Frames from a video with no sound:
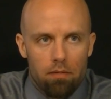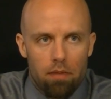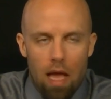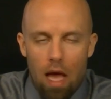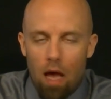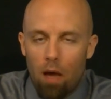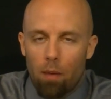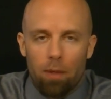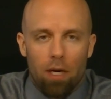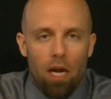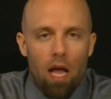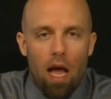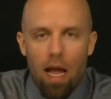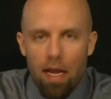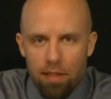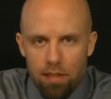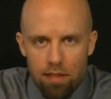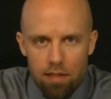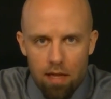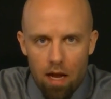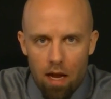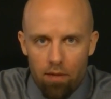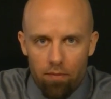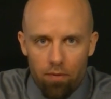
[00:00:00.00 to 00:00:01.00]
Albert
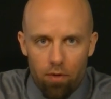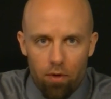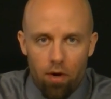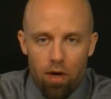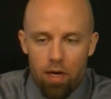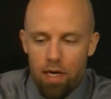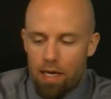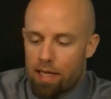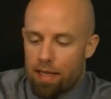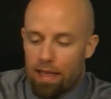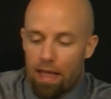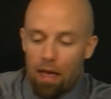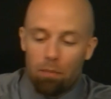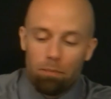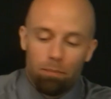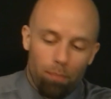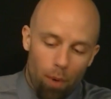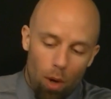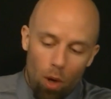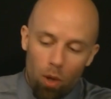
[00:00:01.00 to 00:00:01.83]
Einstein, for crying out loud,